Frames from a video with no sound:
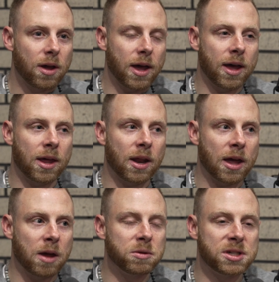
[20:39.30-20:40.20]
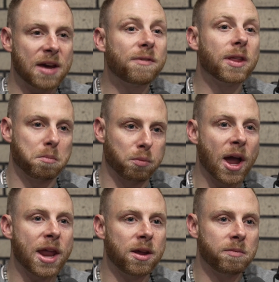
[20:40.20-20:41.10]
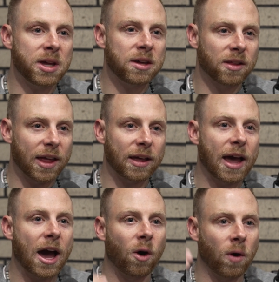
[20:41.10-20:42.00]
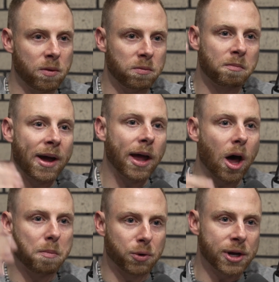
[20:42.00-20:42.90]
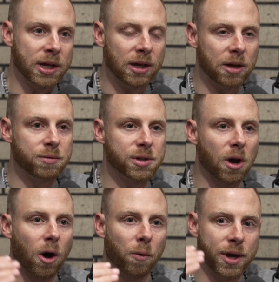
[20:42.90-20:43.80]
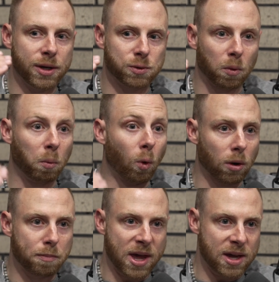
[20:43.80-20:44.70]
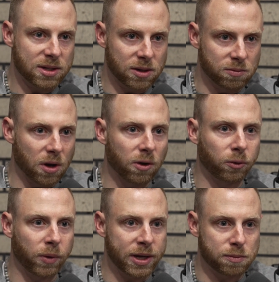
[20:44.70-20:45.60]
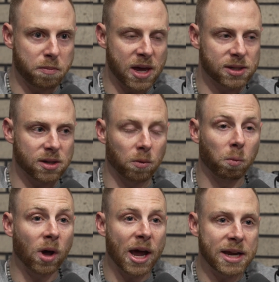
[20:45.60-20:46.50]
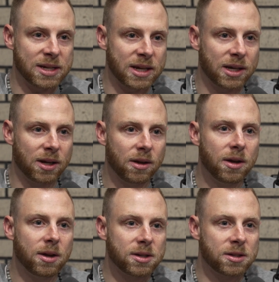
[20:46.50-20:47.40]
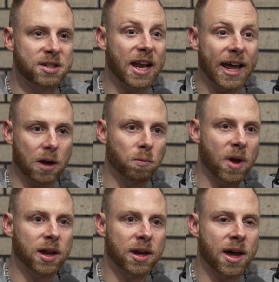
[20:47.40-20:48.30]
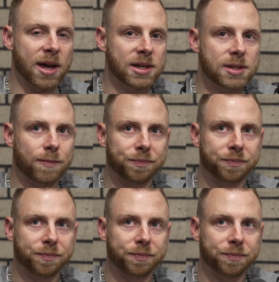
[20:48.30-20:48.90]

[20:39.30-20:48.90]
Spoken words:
And it was definitely bred in me, like my upbringing, it was always reward based. It was always based on what I did. Yeah. Did I get recognized?